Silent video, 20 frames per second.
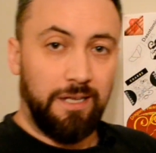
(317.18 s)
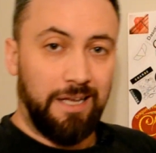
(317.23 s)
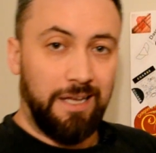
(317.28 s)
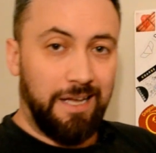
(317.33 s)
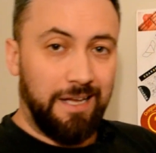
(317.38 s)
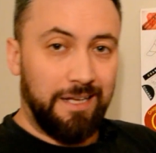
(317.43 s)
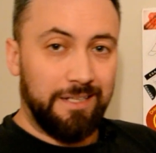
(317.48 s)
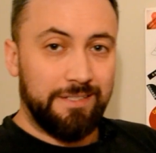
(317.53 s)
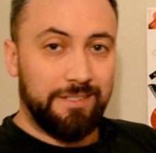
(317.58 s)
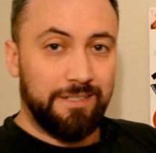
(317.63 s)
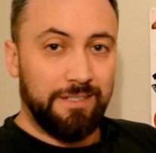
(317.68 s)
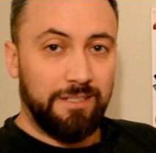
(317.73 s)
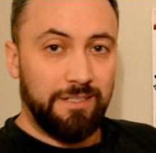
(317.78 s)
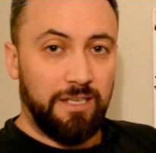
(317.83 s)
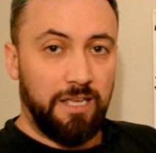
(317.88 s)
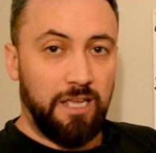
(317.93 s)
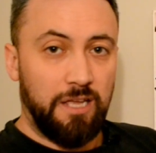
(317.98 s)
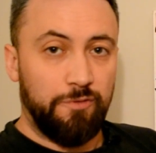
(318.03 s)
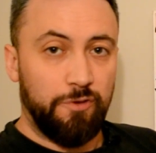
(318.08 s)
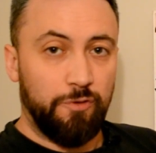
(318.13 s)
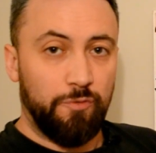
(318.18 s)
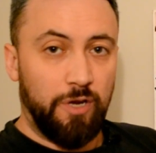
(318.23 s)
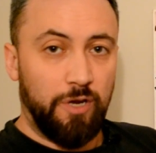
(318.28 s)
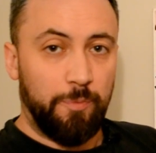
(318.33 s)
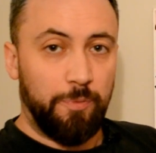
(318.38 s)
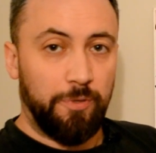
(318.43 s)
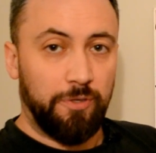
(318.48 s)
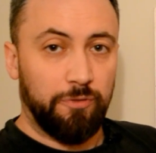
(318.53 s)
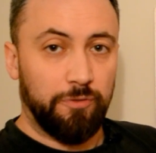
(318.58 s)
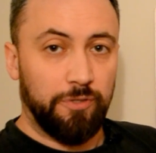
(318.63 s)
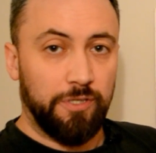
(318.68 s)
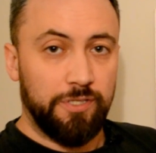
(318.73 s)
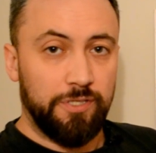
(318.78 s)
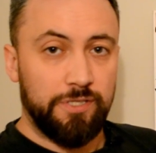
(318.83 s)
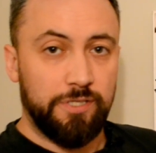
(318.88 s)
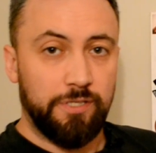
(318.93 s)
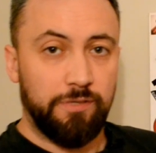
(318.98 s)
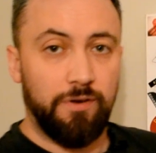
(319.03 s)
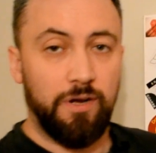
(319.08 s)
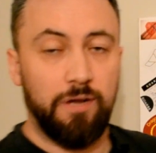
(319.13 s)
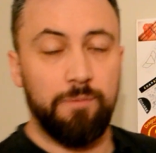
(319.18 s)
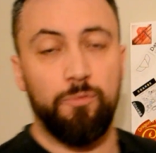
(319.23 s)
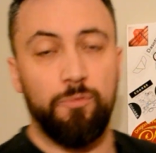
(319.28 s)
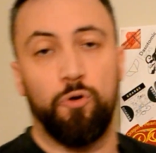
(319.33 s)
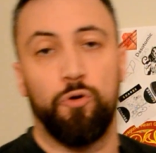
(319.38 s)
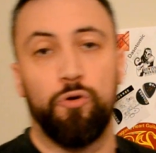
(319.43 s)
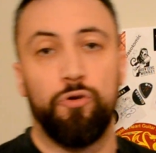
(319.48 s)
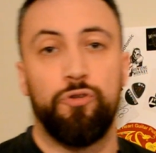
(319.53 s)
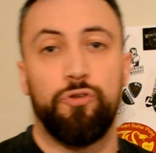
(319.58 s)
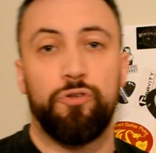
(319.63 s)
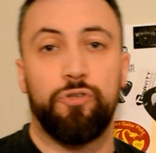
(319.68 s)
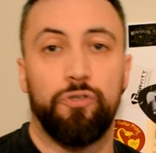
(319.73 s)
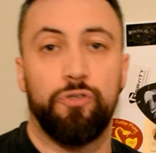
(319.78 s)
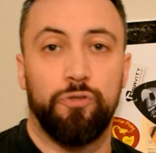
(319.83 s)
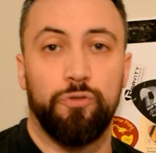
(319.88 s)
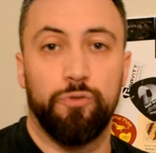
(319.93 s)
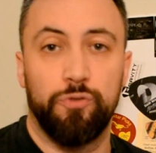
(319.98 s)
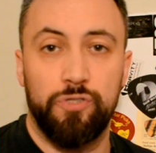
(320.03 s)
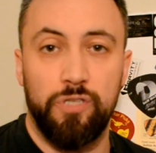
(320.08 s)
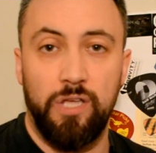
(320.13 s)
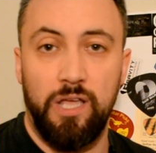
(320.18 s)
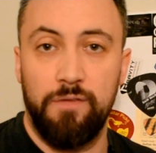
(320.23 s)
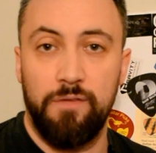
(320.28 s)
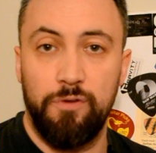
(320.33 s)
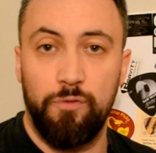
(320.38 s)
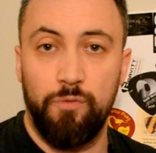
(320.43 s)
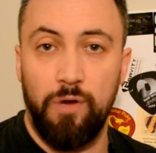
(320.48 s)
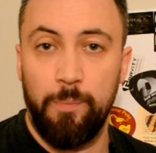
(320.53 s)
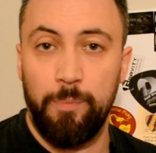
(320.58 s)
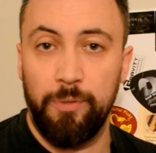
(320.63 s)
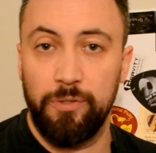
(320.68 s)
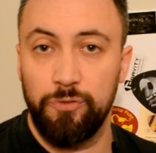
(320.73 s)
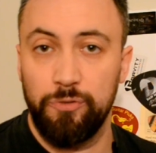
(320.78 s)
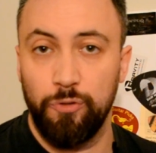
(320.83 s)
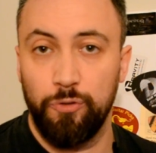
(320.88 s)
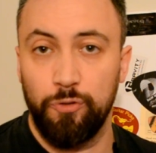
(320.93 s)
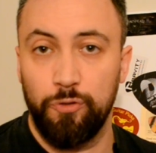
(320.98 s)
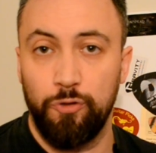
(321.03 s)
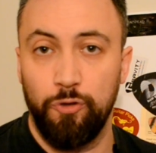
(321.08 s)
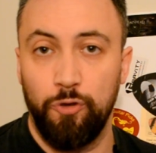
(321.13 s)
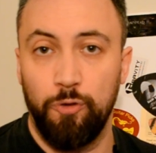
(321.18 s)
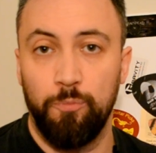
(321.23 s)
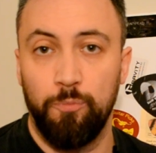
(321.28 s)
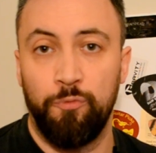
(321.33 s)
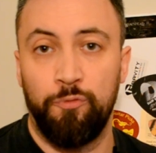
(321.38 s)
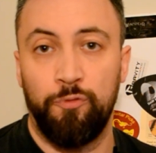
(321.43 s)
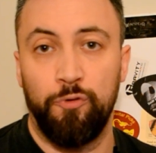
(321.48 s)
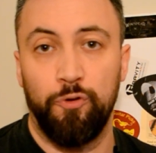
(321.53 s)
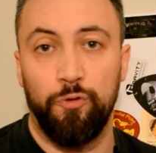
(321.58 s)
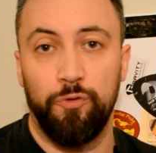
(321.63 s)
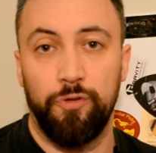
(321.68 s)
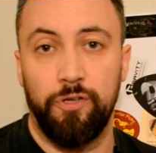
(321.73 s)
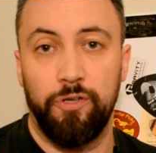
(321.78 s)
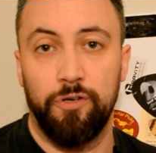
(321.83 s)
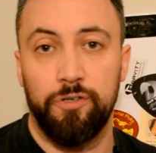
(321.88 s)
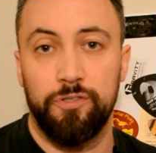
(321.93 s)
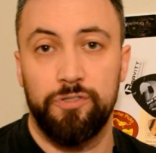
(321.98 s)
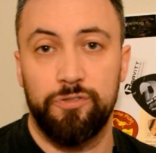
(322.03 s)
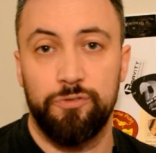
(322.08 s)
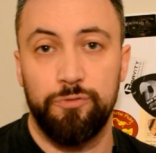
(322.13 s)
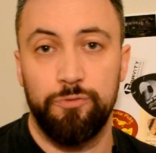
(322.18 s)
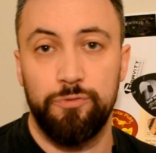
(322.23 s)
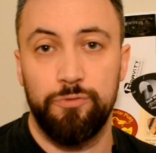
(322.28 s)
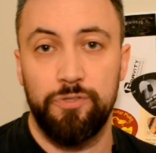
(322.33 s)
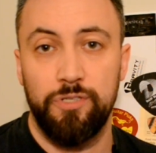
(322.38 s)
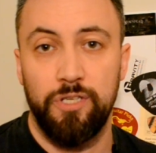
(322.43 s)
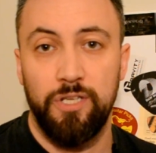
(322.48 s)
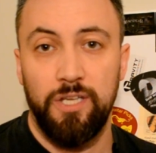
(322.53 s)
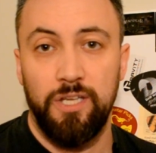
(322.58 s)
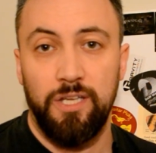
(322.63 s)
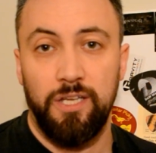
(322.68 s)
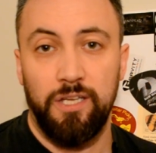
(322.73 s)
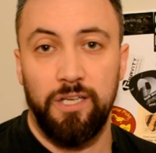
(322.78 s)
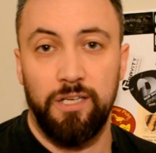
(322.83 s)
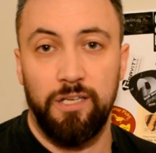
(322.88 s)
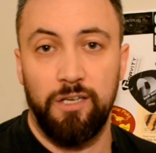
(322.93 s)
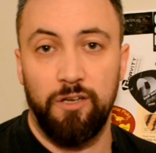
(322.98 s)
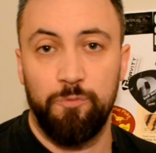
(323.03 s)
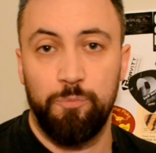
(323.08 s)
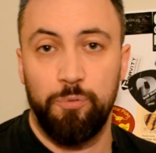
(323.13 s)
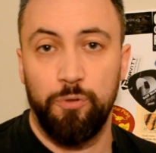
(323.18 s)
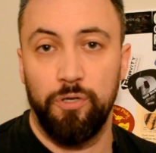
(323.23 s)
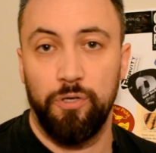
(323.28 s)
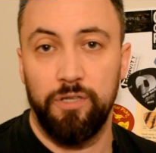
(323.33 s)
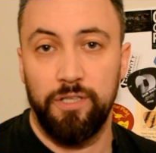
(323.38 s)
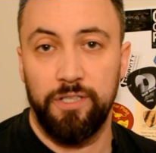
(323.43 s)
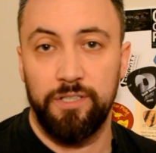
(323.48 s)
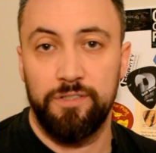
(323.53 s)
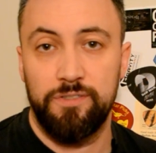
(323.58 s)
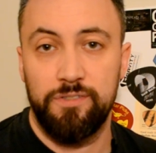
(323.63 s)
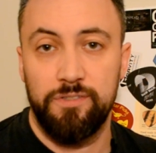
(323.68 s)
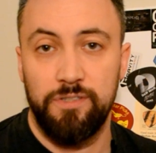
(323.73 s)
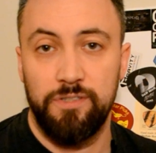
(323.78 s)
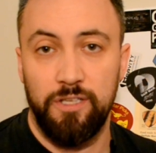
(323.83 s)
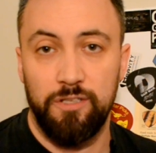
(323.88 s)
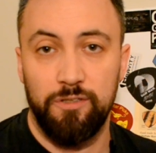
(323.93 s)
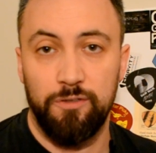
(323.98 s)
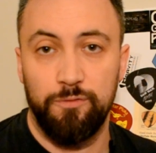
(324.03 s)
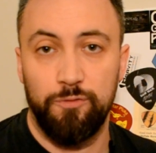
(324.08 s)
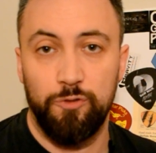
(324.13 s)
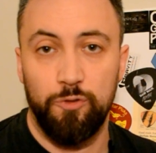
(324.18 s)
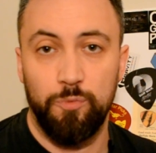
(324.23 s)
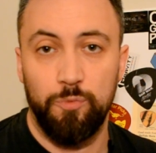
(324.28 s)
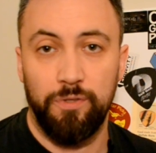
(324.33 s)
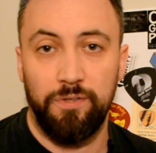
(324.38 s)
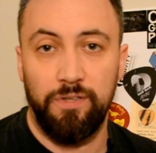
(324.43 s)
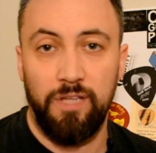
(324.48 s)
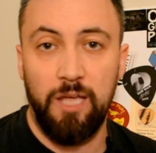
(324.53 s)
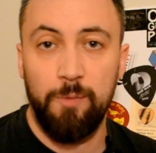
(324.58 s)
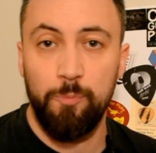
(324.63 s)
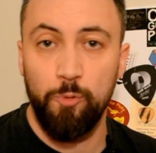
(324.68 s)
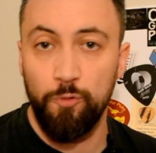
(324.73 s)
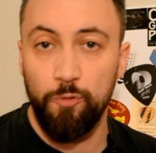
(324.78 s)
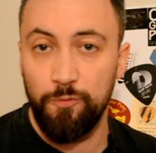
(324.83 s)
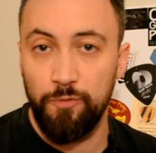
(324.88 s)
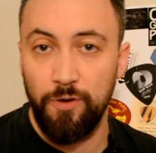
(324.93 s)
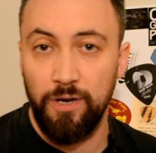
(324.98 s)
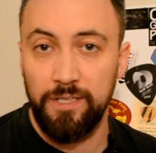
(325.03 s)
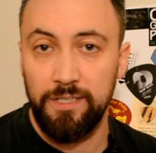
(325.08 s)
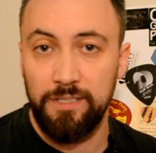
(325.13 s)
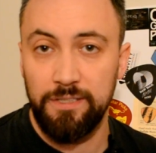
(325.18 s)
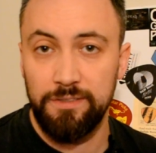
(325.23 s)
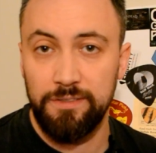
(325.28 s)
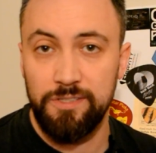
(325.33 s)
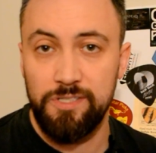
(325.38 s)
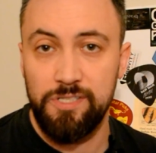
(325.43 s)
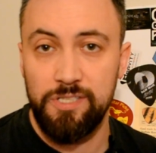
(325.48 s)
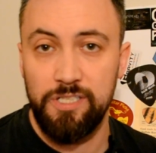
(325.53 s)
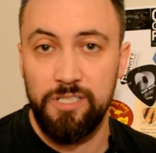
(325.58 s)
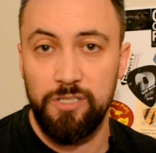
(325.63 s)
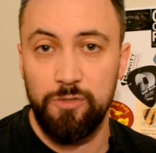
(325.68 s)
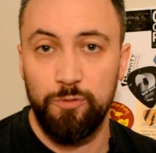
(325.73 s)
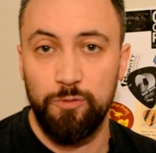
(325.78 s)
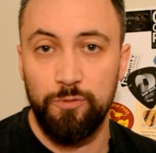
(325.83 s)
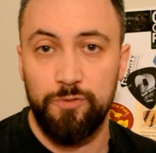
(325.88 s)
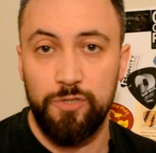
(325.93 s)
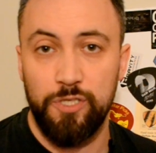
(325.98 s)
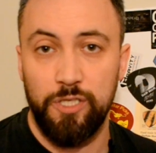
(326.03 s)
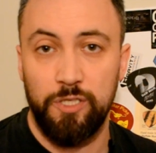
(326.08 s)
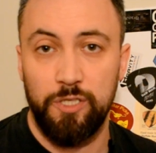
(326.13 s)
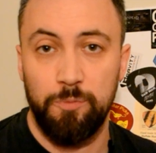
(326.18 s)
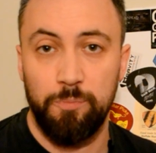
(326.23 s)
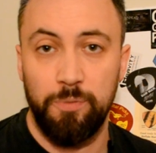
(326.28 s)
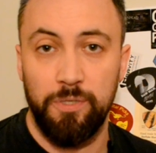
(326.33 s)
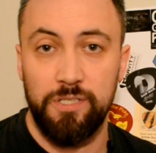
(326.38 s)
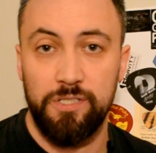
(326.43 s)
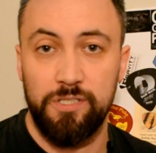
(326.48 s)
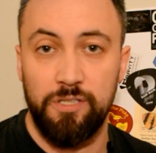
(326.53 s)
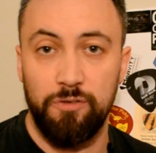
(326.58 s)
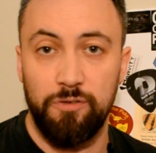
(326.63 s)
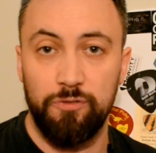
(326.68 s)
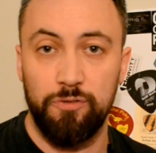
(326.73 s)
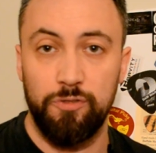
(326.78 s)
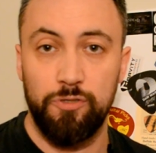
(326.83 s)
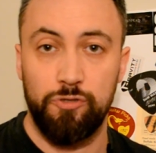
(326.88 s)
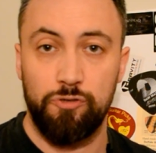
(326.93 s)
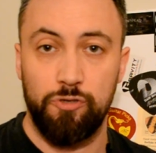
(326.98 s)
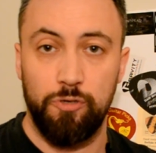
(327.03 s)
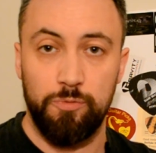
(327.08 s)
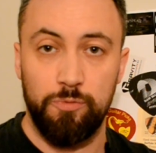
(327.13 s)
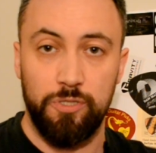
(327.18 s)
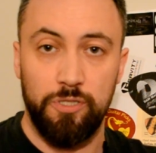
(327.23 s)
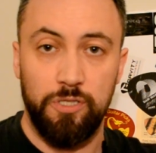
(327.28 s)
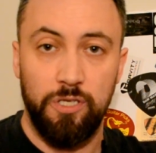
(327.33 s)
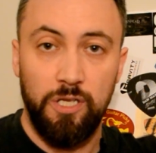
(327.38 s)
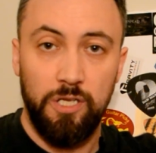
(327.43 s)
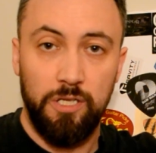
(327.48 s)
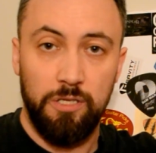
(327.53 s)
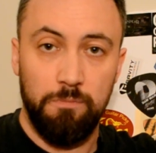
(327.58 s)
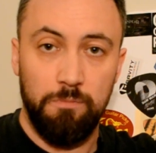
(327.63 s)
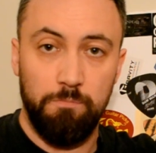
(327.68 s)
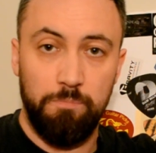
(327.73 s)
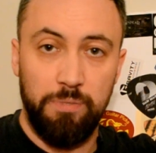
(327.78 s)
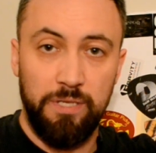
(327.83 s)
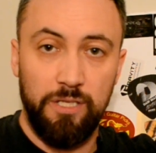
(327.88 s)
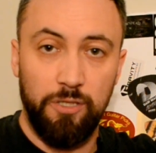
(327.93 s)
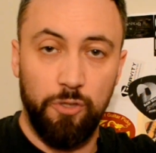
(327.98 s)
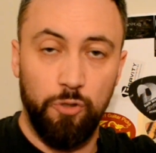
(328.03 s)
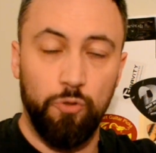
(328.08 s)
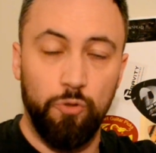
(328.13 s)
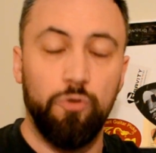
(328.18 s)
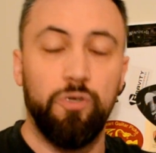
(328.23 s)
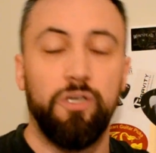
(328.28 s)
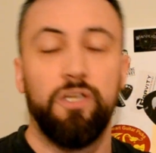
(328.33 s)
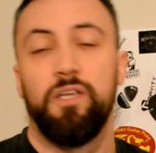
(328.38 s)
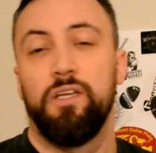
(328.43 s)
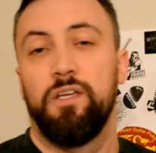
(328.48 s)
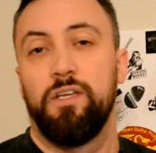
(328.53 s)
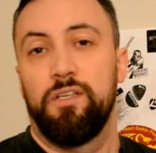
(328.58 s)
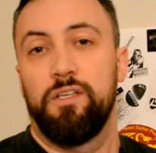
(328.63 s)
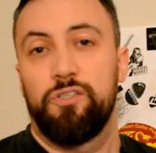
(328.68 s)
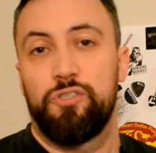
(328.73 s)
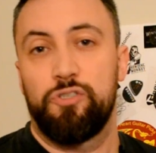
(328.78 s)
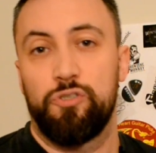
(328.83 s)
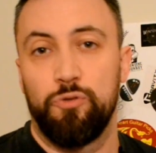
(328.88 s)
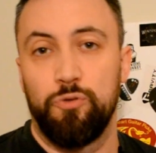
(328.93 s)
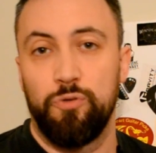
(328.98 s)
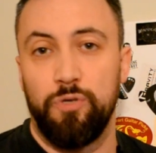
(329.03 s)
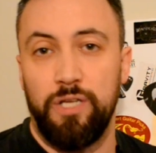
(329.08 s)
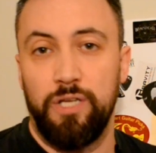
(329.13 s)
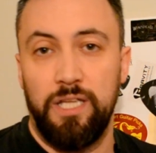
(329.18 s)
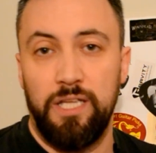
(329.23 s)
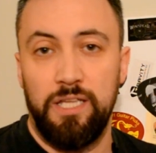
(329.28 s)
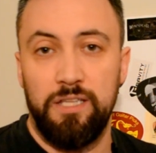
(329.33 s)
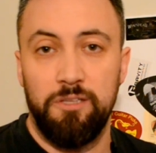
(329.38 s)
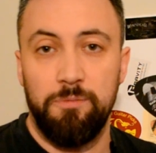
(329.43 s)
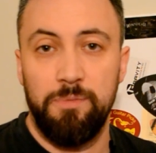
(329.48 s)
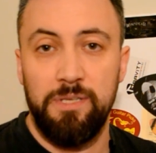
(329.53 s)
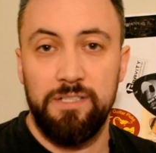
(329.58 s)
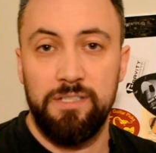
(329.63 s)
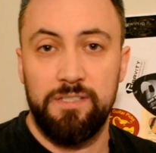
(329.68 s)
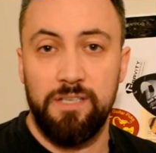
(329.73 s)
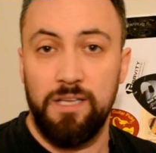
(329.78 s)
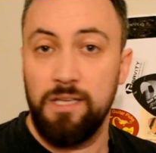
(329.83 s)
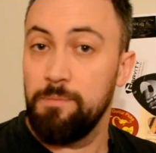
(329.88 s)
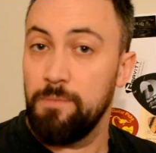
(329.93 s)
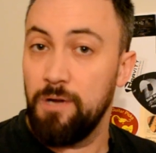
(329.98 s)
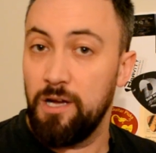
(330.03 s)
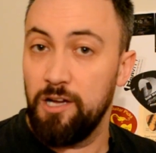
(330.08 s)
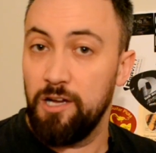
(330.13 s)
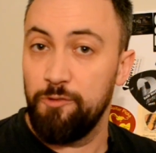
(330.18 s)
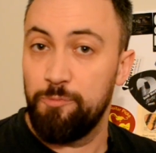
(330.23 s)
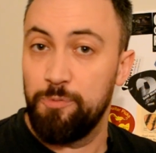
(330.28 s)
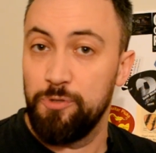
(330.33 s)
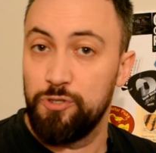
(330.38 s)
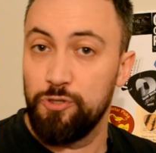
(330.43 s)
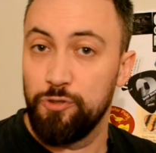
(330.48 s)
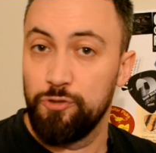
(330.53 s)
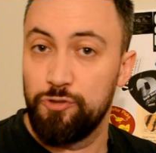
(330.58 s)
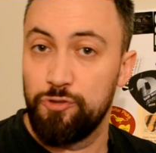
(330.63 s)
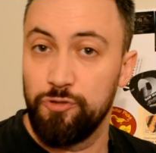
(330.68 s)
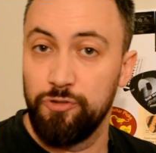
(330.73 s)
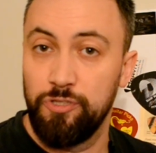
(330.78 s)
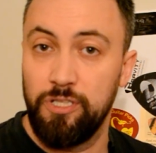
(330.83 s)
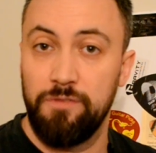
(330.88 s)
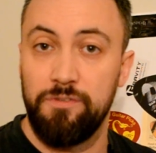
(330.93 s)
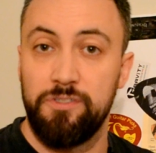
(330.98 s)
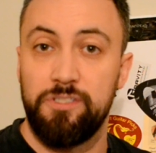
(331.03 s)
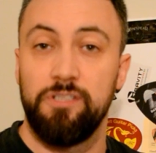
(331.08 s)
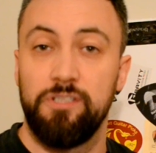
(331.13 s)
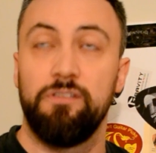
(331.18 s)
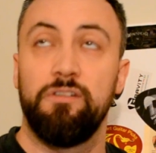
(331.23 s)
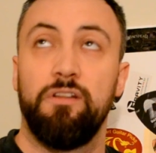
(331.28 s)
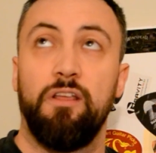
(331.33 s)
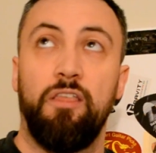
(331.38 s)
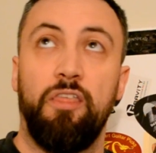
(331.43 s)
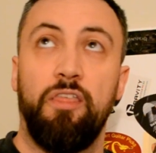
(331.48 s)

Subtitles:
at Heavy Repping on Instagram, or you can go to heavyrepping.com for all the articles. I've put a link to the interview with Eppo Franken, the CEO of Chicken Picks, down in the description below. So in the meantime, I've been John Tron Davidson.